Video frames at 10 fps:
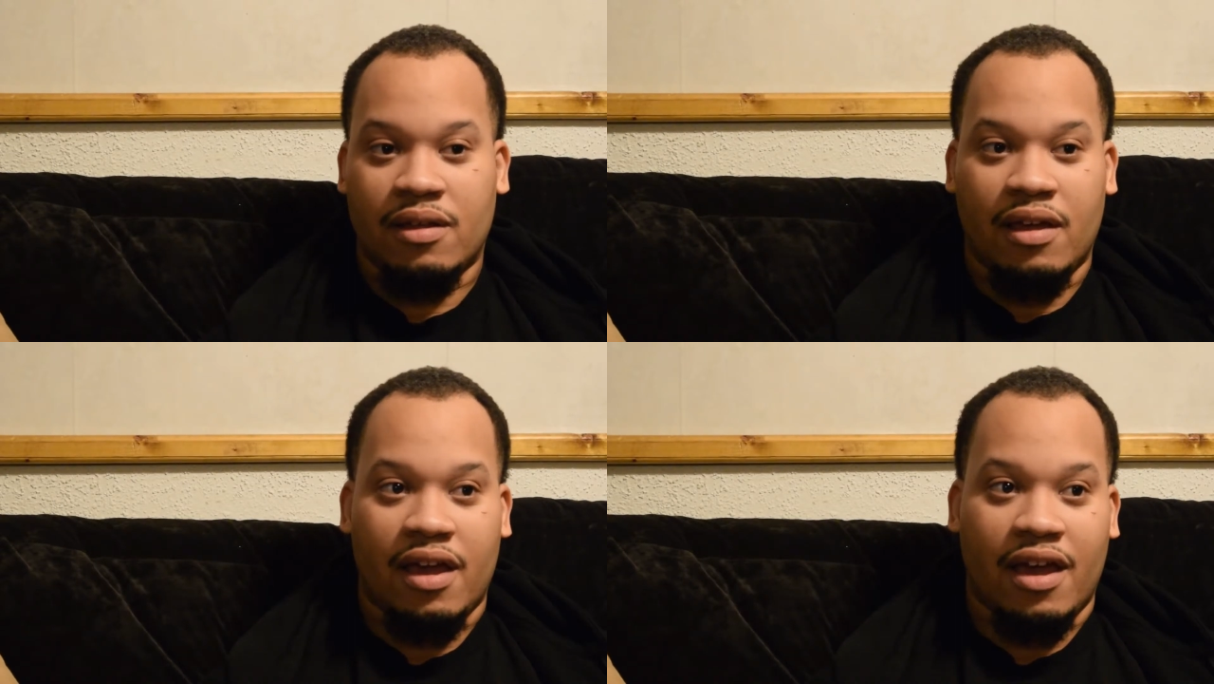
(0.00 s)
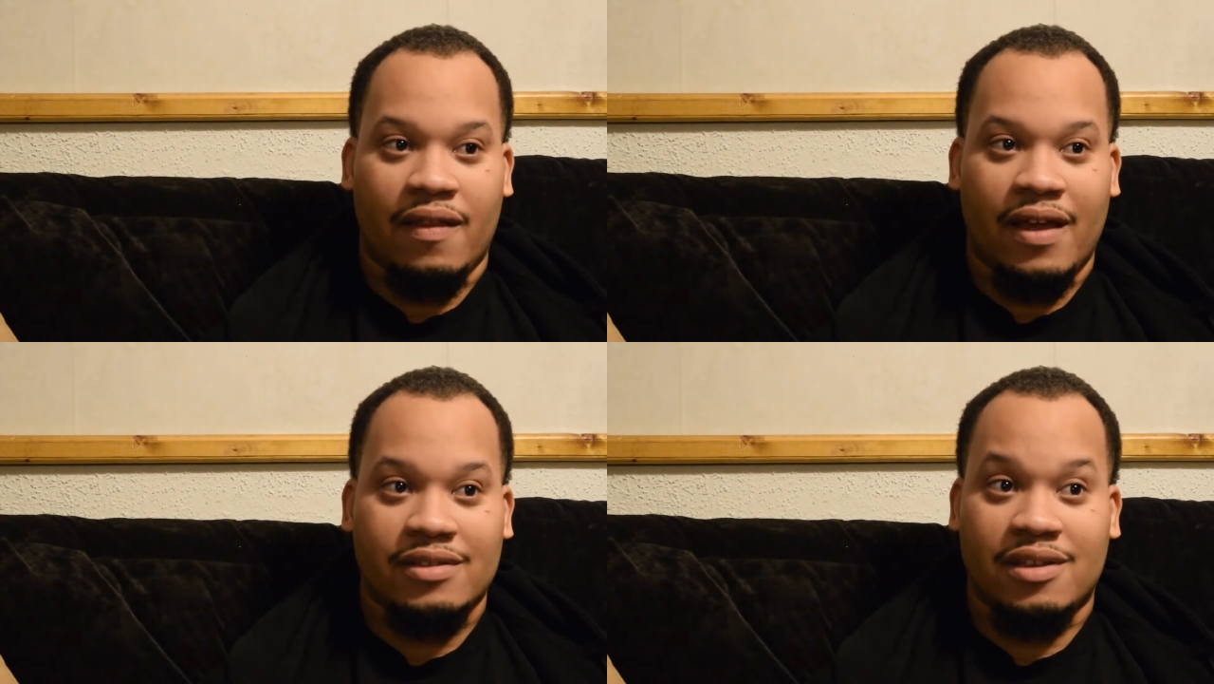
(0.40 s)
and
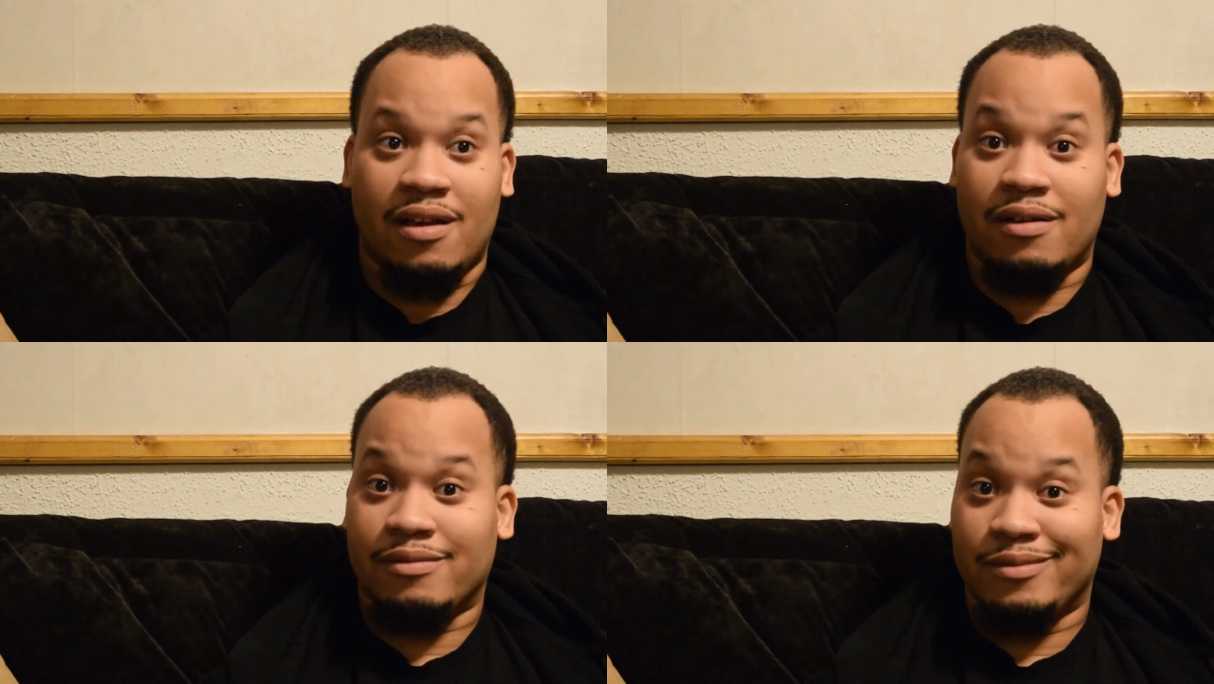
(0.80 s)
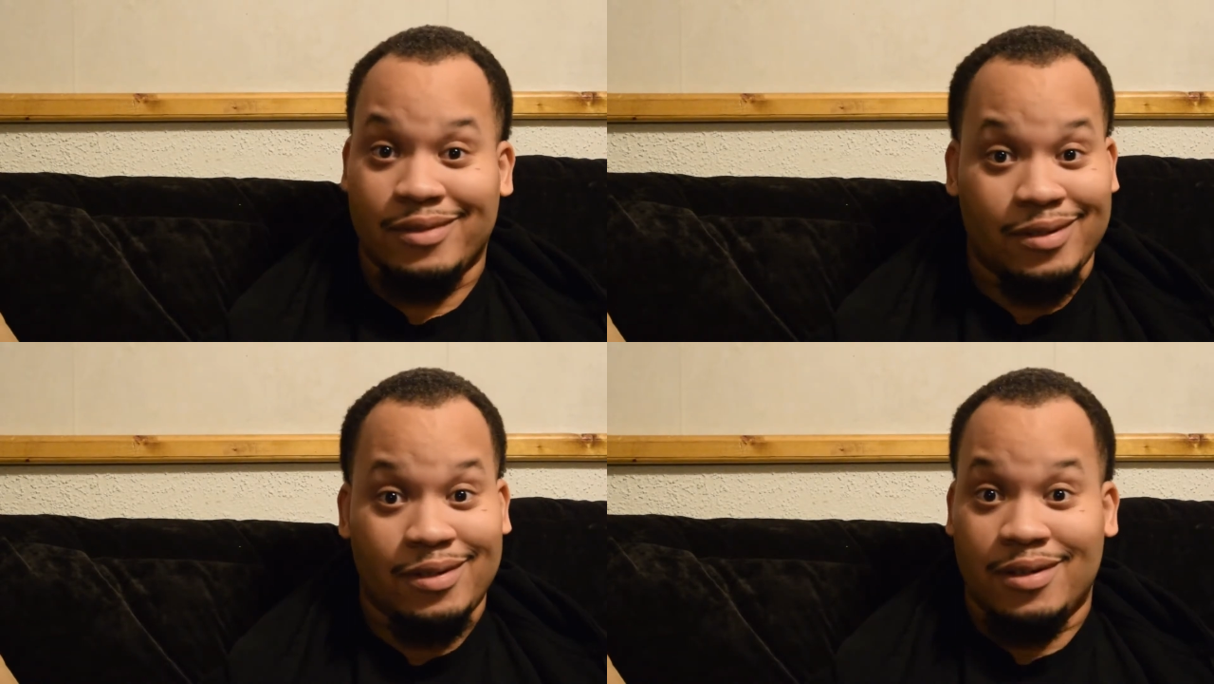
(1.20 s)
that song
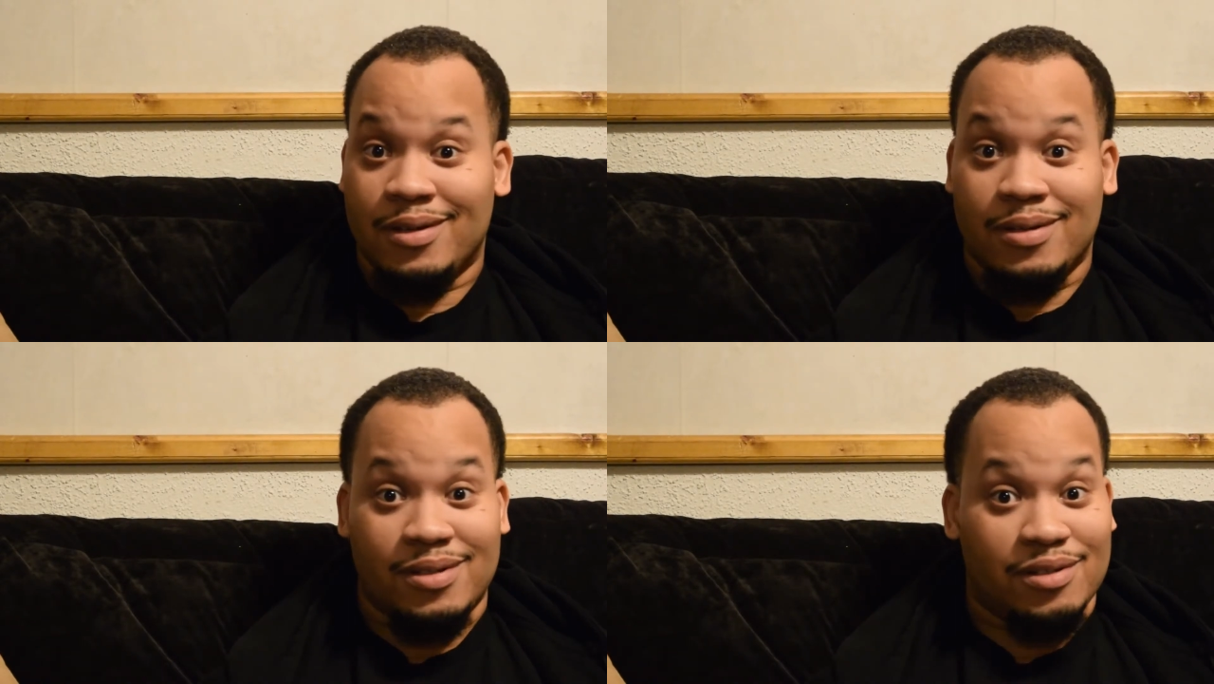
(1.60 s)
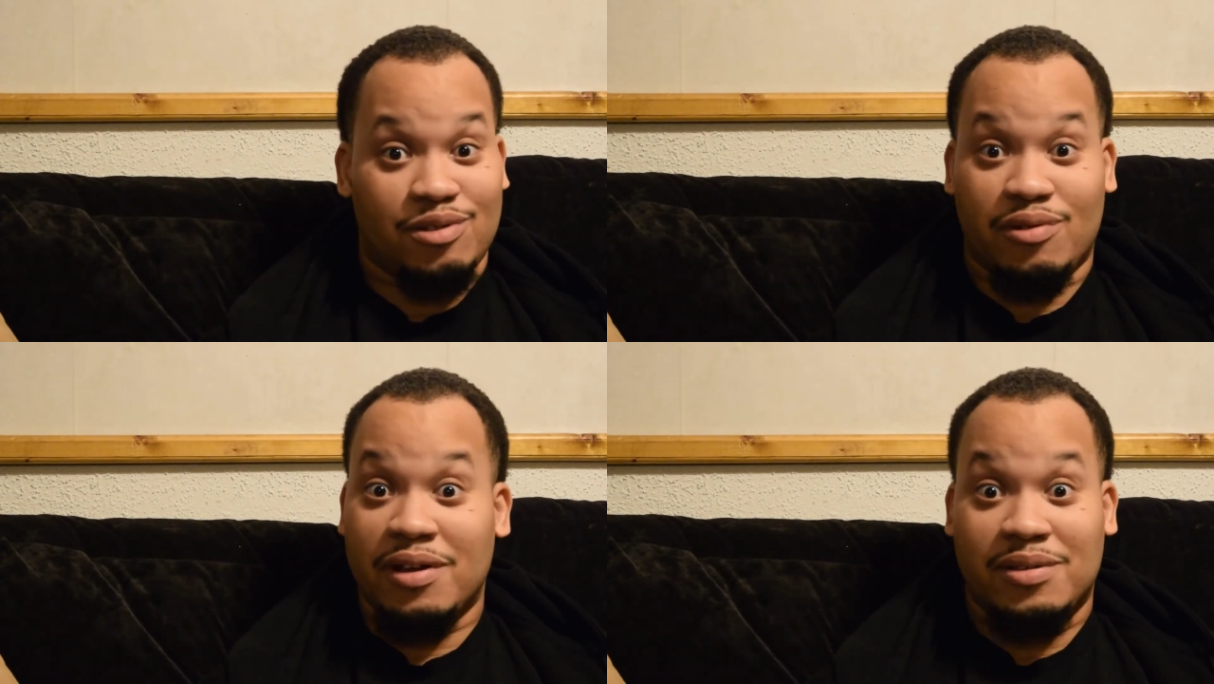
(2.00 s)
is just
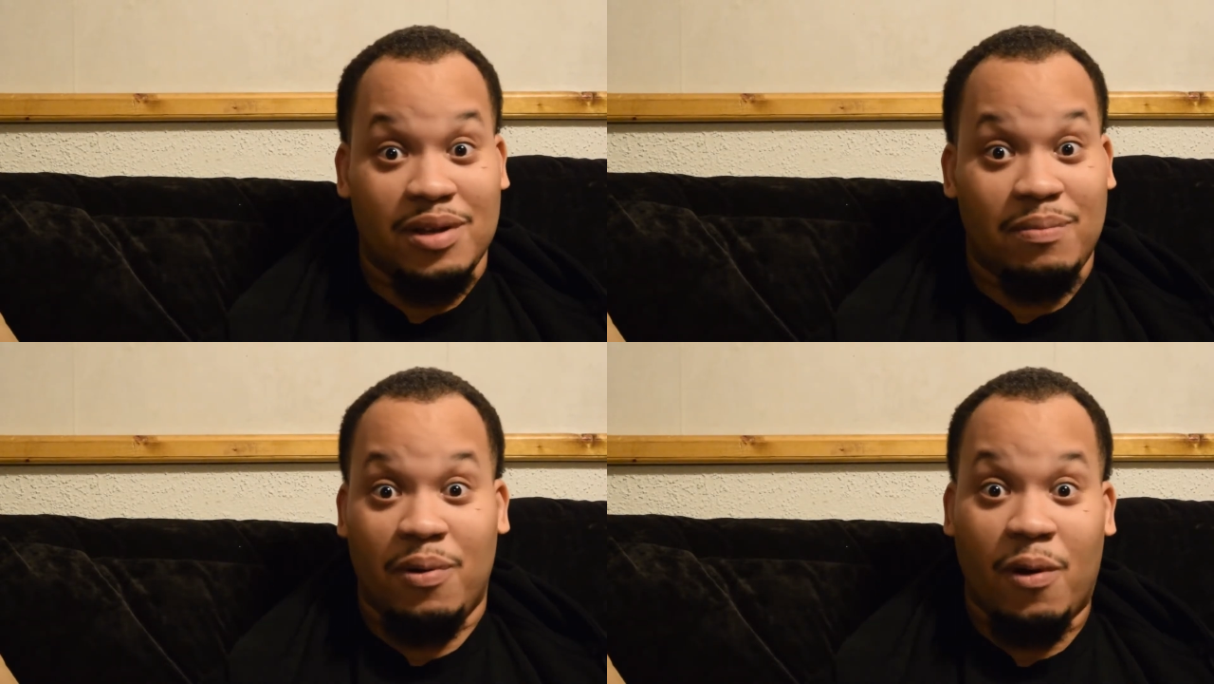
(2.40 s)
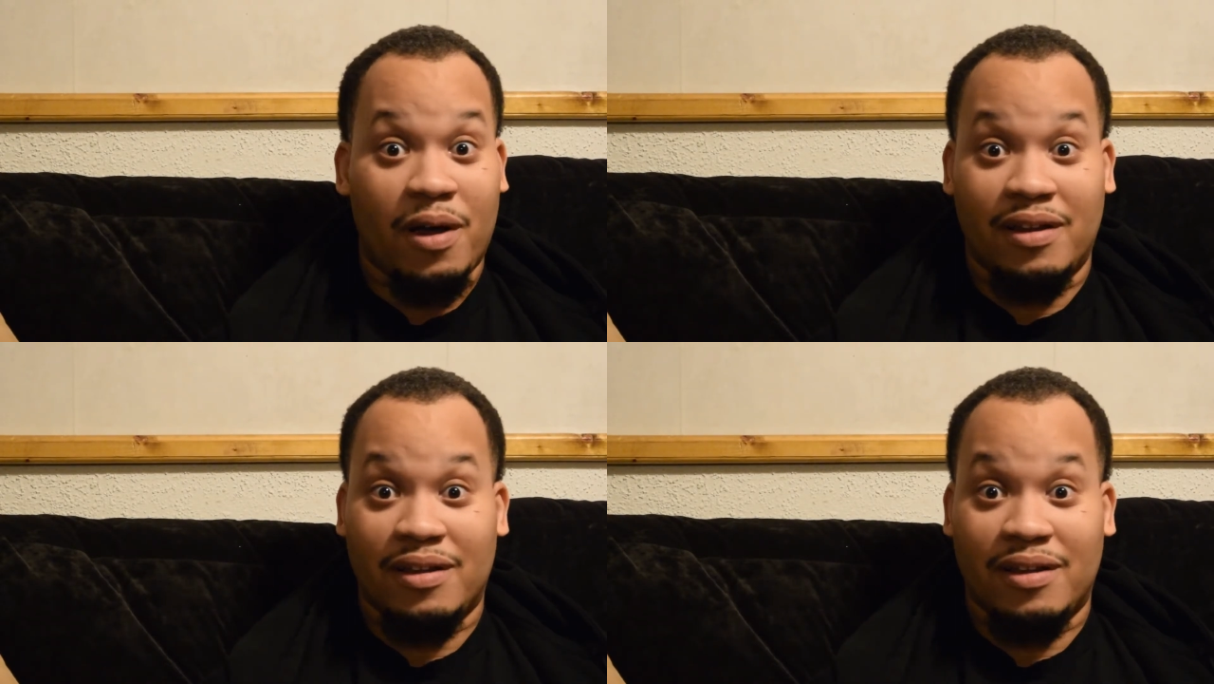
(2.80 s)
straight to the point.